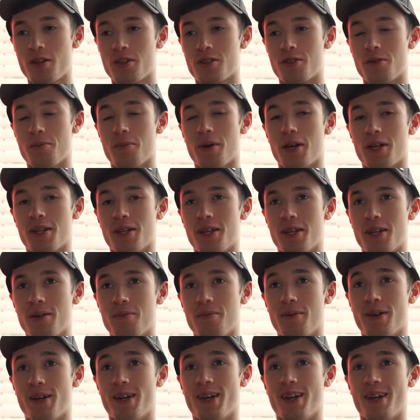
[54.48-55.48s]
So my
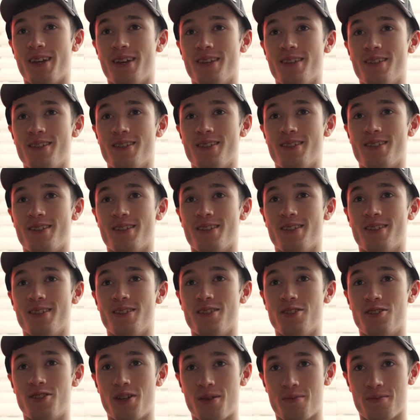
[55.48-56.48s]
name is
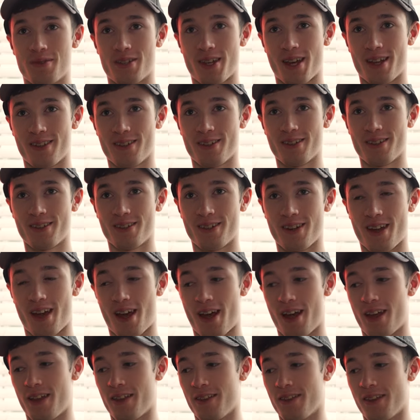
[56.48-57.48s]
Jim Zander
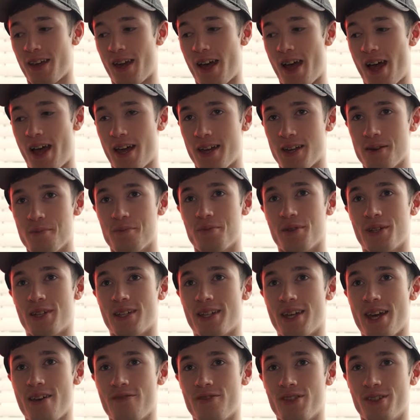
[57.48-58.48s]
and I am
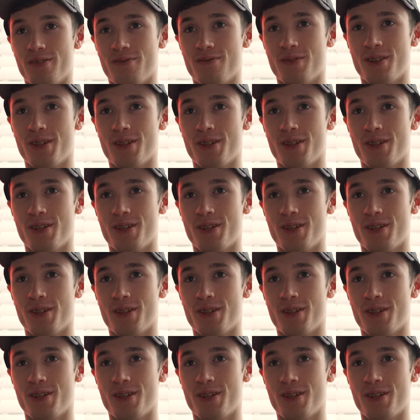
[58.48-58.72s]
playing Kevin.